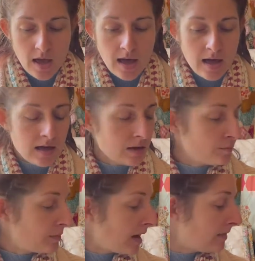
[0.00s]

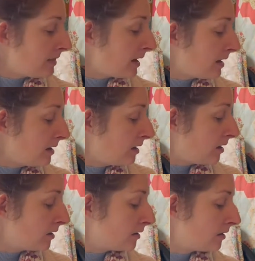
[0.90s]
And
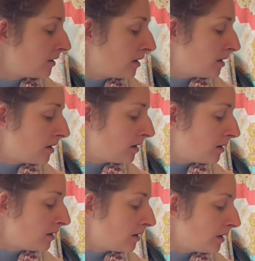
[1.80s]
then
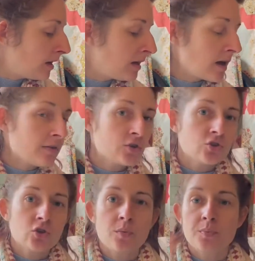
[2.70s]
in other
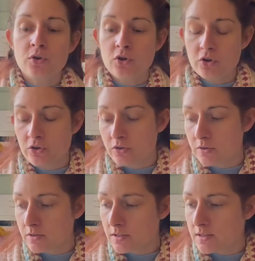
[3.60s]
shop
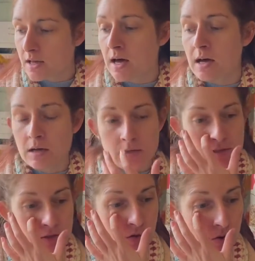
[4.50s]
news,
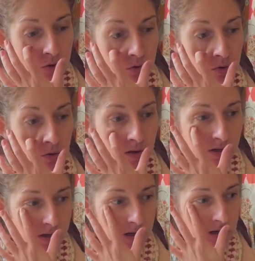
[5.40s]
so
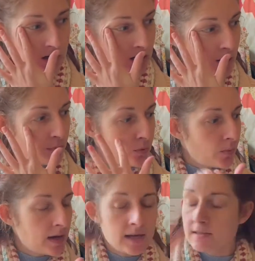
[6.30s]
a couple of
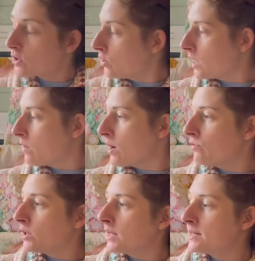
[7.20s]
weekends ago now, I
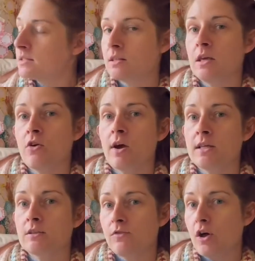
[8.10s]
released the
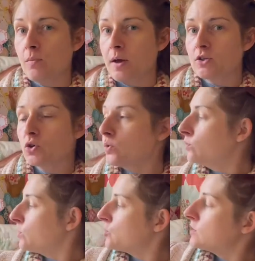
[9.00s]
Granny's Flower Patch
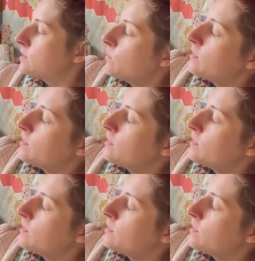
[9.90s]
quilt, which is the one